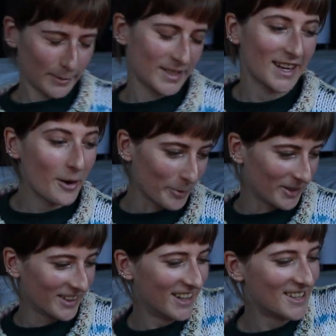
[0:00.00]
It was
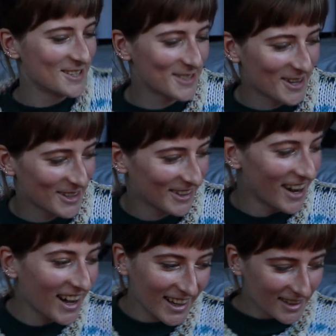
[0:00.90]
terrible.
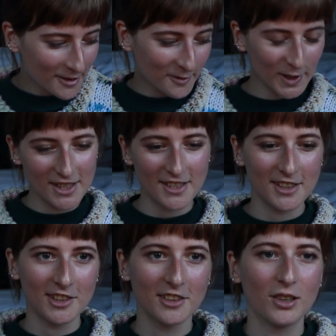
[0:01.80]
So I didn't want
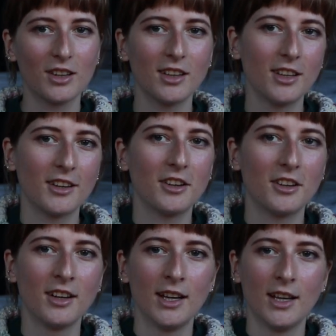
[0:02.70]
to, you
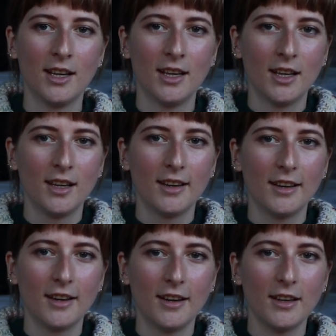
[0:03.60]
know,
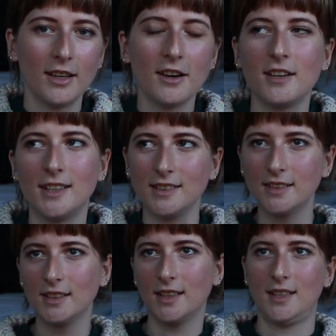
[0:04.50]
yeah,
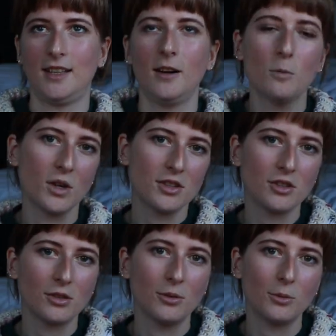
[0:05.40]
I didn't want
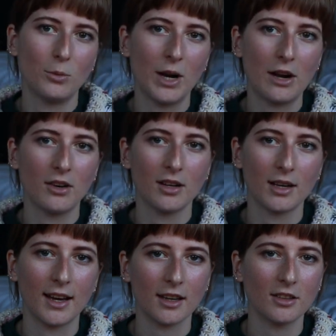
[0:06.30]
to wear
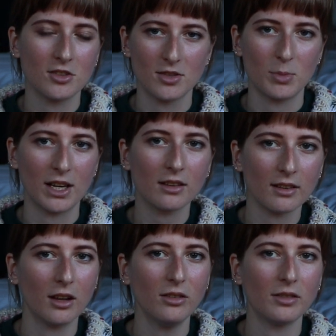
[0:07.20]
it like just by
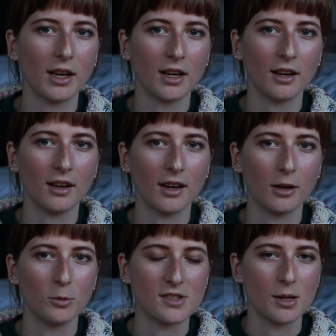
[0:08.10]
itself, and
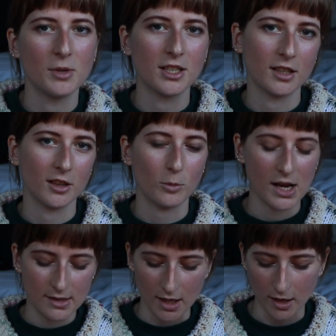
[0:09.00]
I was limited in the
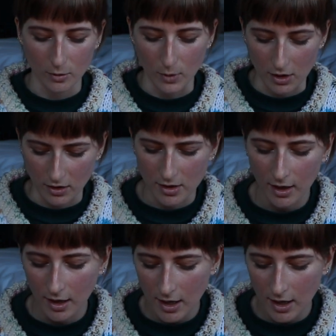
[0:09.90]
ways that I could wear it.